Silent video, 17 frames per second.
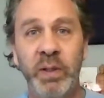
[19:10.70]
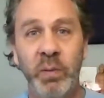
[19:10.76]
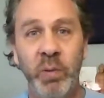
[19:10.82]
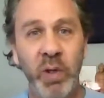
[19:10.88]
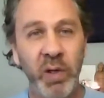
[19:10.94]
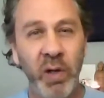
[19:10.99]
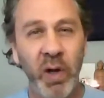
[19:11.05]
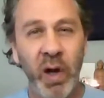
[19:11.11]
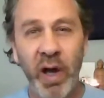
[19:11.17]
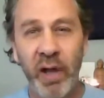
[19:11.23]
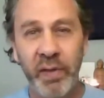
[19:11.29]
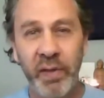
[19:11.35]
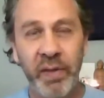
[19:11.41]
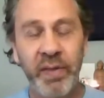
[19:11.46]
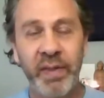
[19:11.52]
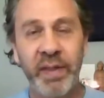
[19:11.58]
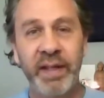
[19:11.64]
What are all
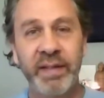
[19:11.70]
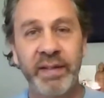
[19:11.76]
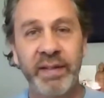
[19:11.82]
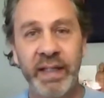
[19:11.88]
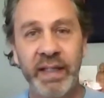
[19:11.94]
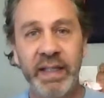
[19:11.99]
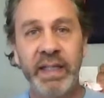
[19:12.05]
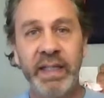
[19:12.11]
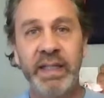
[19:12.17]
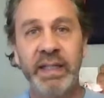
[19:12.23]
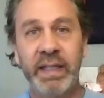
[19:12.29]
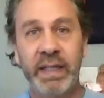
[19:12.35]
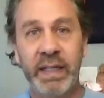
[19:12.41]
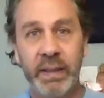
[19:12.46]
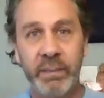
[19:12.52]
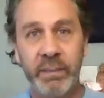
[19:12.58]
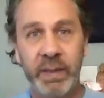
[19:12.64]
the things that need to
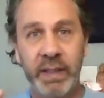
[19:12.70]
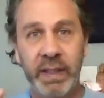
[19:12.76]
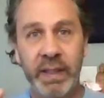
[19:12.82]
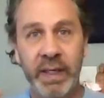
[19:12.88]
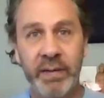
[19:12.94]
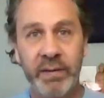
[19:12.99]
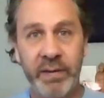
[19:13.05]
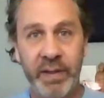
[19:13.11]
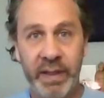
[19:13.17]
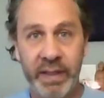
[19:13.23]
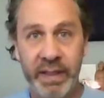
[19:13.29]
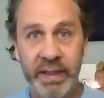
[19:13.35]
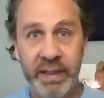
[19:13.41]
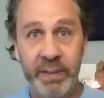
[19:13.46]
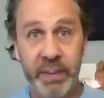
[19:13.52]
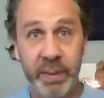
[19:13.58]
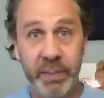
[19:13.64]
come together, that
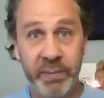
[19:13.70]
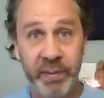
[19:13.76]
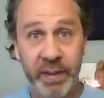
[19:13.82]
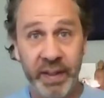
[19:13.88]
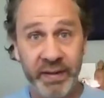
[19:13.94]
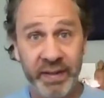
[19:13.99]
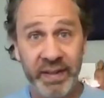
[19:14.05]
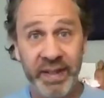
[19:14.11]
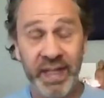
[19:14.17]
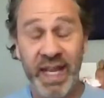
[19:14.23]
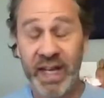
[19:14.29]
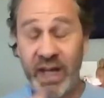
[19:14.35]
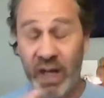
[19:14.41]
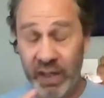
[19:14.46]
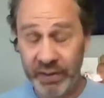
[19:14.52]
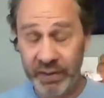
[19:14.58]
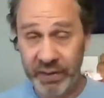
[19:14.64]
need to be present and
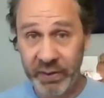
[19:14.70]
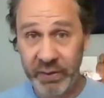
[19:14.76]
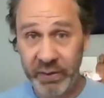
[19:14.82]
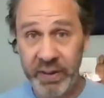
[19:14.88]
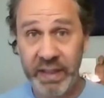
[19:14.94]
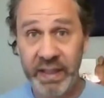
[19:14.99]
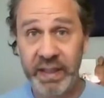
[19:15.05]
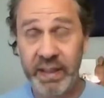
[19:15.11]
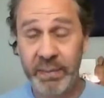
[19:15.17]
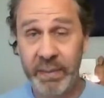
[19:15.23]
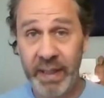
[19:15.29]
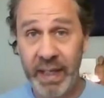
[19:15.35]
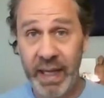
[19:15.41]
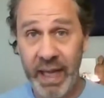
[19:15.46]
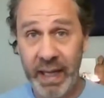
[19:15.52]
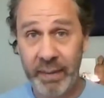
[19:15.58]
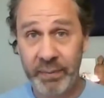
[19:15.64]
also need to
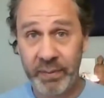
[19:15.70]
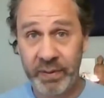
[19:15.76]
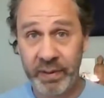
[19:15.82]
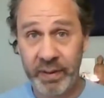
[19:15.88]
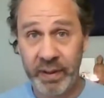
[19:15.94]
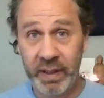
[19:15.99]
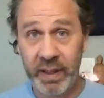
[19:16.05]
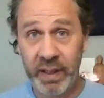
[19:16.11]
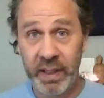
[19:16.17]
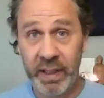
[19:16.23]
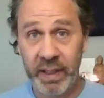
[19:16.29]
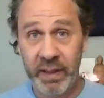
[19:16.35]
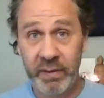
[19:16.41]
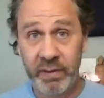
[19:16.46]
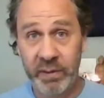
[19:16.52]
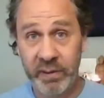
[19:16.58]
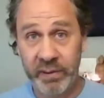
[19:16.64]
be absent
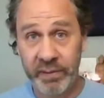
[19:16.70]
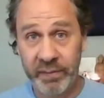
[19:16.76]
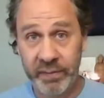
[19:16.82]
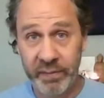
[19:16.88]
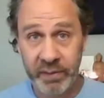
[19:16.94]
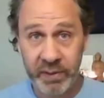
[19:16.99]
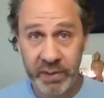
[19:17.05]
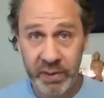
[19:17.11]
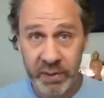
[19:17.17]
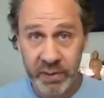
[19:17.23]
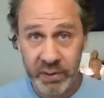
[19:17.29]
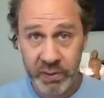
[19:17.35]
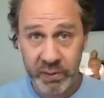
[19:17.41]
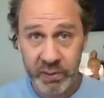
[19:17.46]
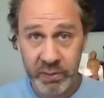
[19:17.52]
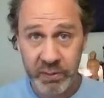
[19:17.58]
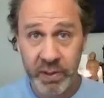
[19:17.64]
in order for
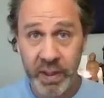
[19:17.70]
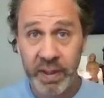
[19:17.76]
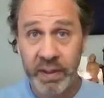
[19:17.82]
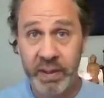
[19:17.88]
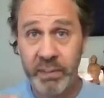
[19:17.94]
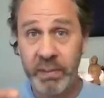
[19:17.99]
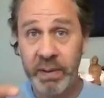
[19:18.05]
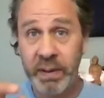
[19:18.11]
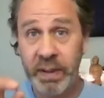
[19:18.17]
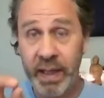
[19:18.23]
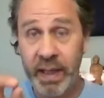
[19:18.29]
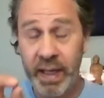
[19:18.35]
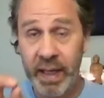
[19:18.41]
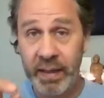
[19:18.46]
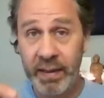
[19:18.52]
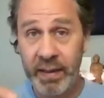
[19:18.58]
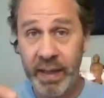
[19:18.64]
you to be
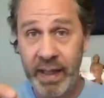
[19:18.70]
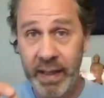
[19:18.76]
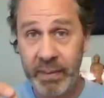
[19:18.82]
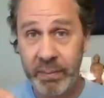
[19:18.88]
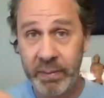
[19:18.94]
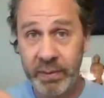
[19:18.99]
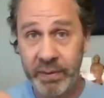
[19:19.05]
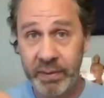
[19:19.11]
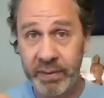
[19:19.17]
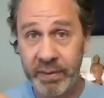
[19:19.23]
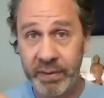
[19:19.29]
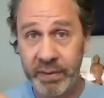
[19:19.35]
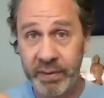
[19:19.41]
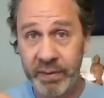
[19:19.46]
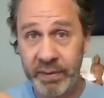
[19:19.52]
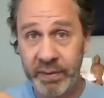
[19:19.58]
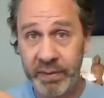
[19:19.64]
at that
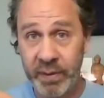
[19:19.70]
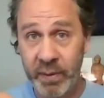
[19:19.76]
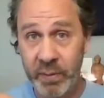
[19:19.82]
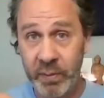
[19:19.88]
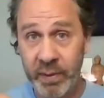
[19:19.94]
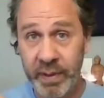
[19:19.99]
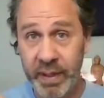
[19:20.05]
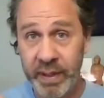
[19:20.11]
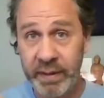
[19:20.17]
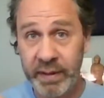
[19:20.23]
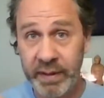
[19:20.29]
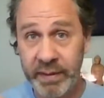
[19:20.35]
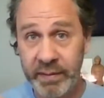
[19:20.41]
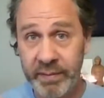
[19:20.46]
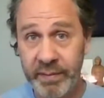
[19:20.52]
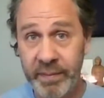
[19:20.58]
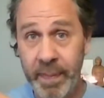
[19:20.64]
person's where they
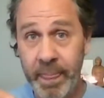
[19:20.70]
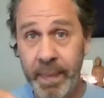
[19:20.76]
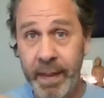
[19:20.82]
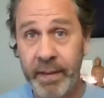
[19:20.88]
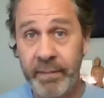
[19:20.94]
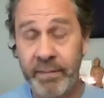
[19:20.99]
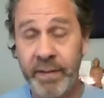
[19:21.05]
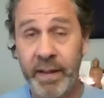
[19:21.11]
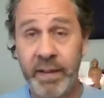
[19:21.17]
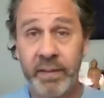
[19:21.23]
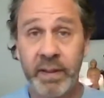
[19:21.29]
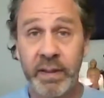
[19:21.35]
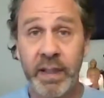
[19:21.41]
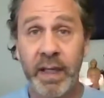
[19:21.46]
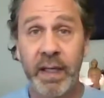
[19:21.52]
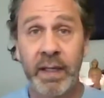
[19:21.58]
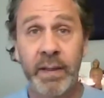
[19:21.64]
live at 5
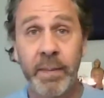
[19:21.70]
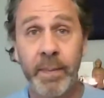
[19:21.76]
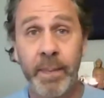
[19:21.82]
o'clock?